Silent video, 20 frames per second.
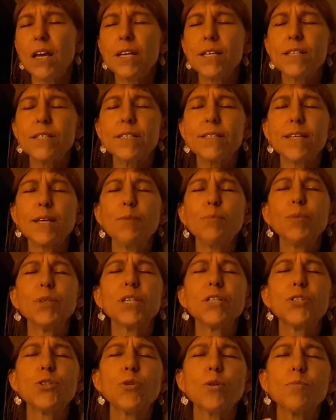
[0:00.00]

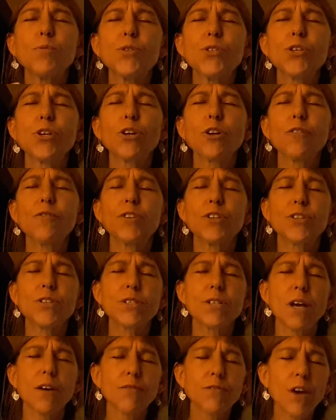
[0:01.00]
simply to observe
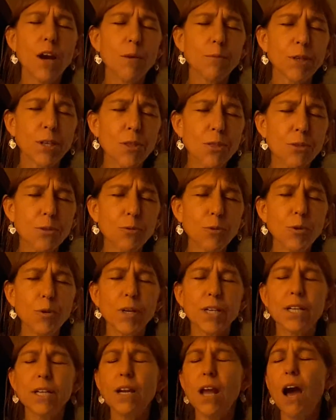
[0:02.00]
yourself coming through
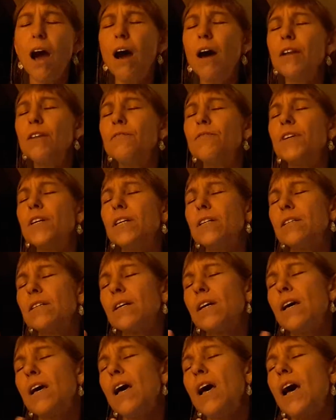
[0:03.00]
it and out of it,
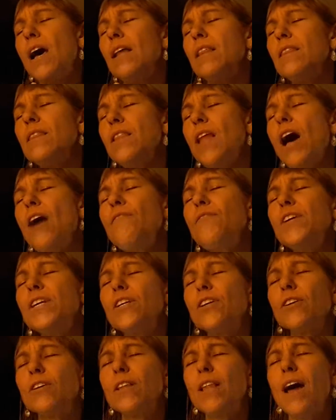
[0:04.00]
loving
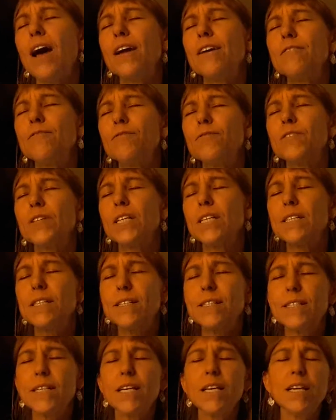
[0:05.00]
your life,
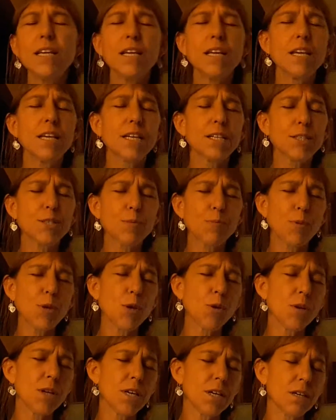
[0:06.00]
seeing its
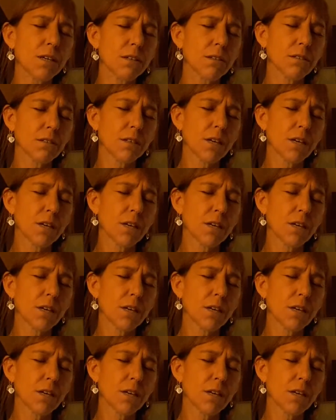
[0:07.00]
beauty,